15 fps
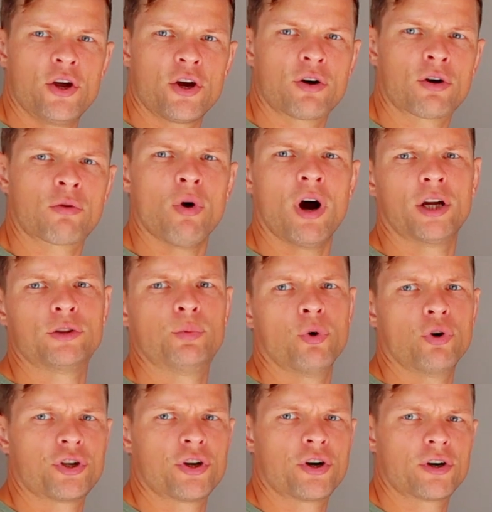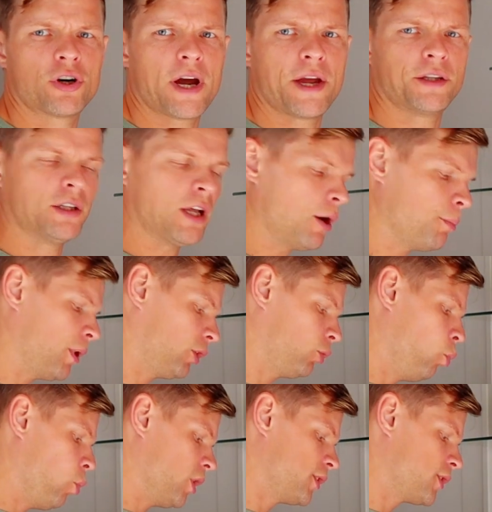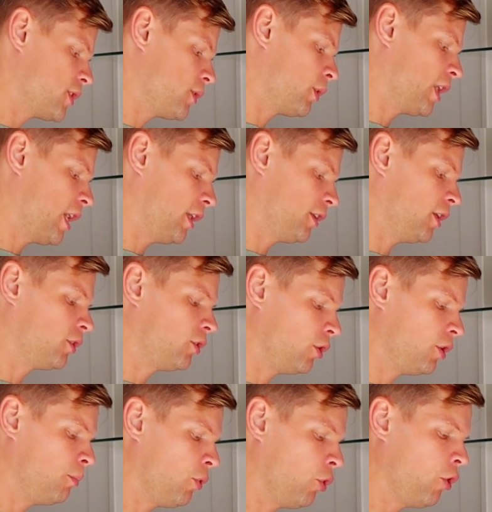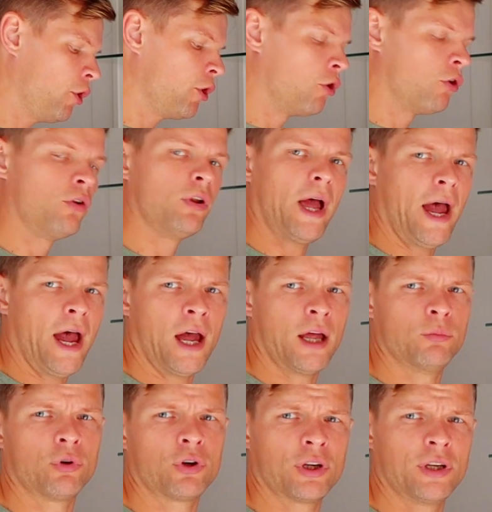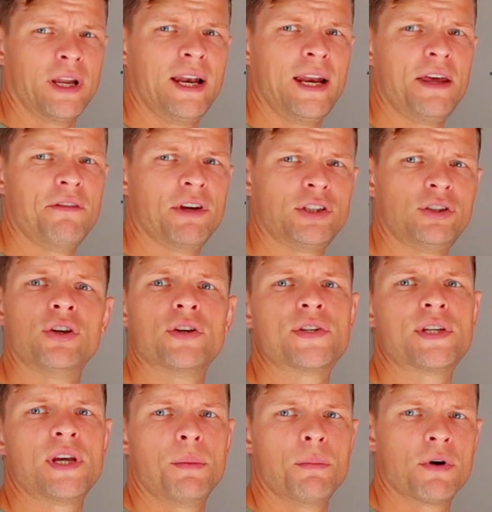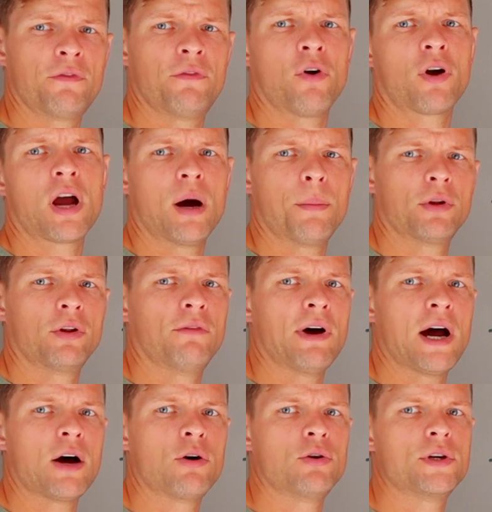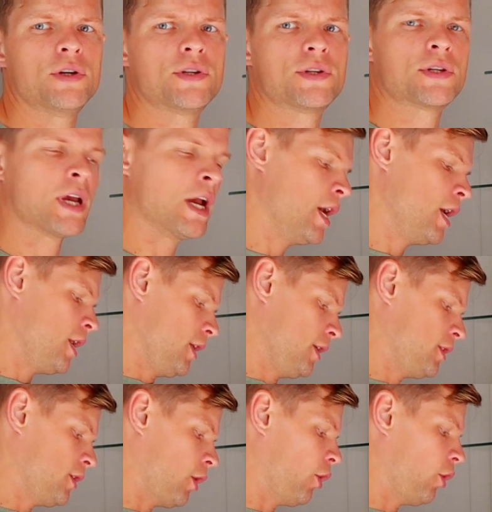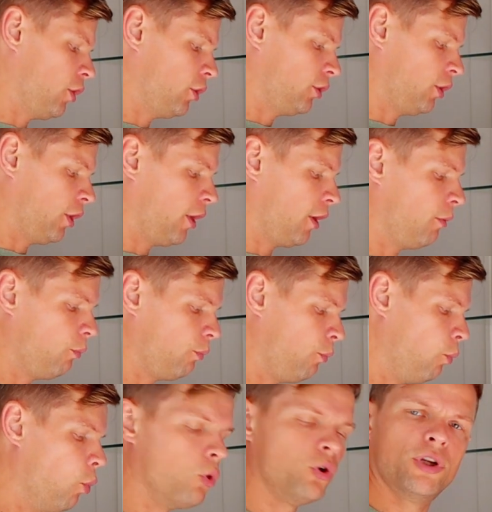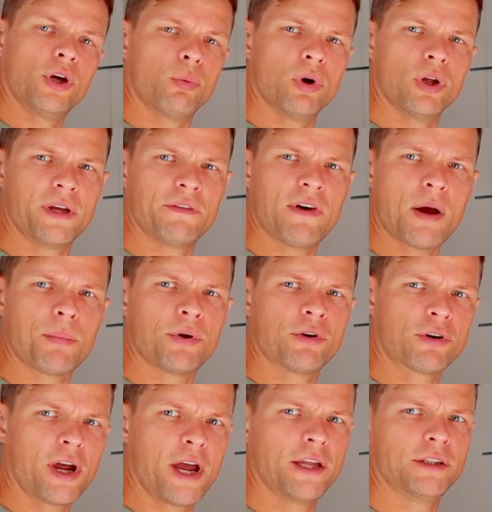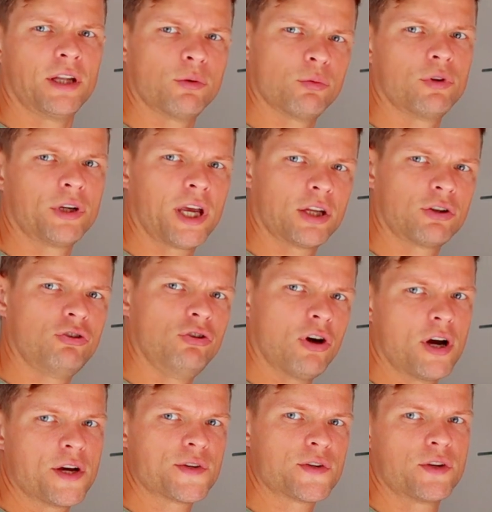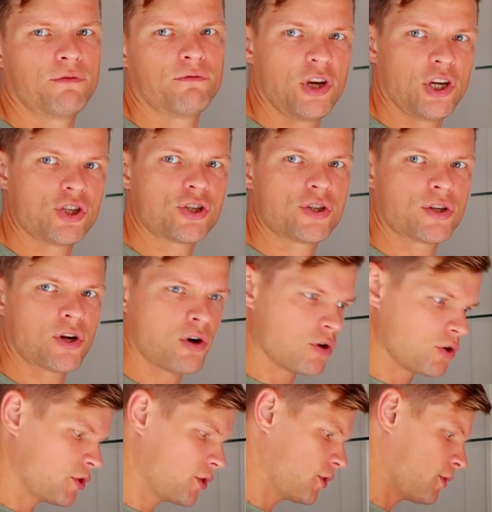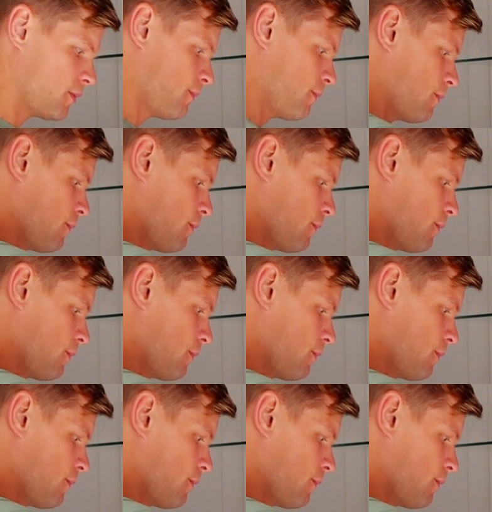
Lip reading: look quite watery right now, but once we get it to the boil, and we're going to leave it to simmer for a couple of hours, so the water will evaporate and we'll get nice and rich sauce.